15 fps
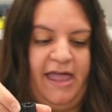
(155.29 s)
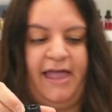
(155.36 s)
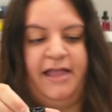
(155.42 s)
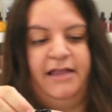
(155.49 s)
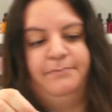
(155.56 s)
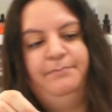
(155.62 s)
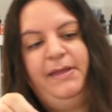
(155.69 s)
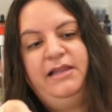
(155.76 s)

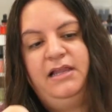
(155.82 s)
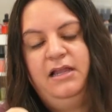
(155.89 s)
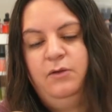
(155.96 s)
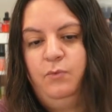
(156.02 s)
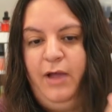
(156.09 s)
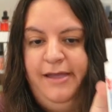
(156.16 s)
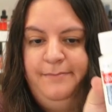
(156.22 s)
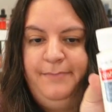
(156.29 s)
And Basic
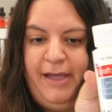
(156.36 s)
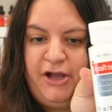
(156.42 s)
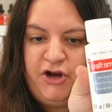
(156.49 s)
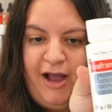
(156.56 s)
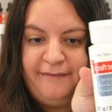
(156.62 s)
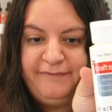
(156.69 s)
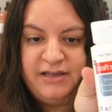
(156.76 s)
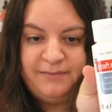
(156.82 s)
White by
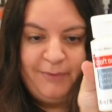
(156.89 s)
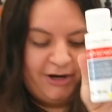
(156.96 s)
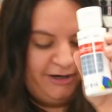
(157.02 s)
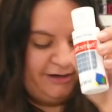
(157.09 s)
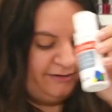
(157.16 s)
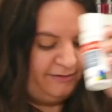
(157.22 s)
Craft Smart.